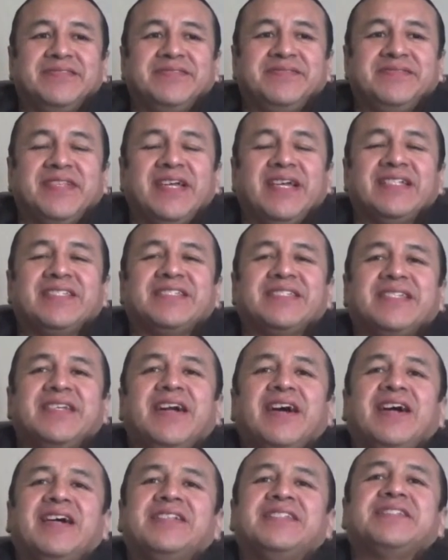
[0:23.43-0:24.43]
That's
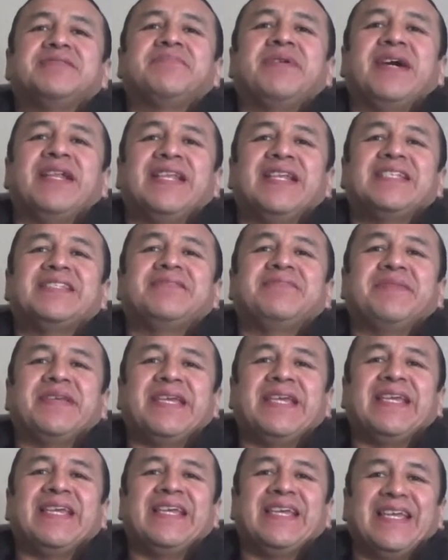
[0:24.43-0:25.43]
God smiling to me.
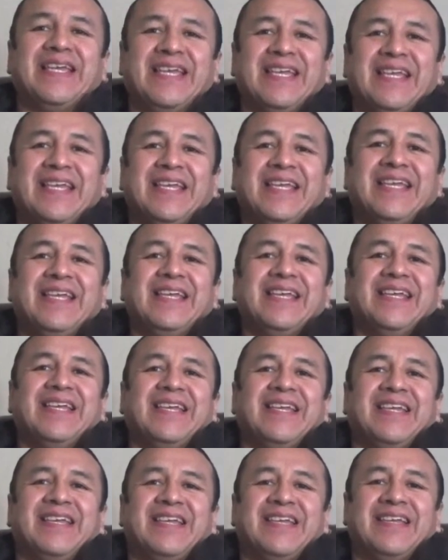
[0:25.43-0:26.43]

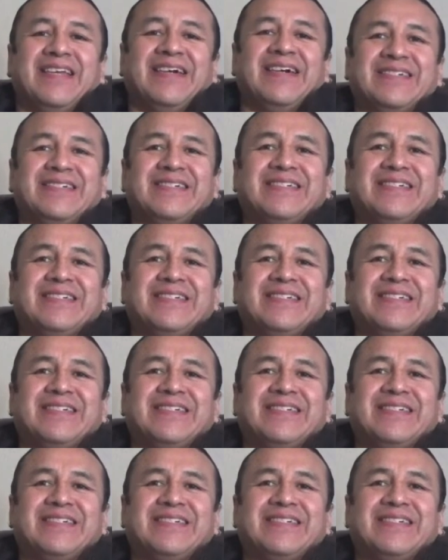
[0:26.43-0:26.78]
Yeah.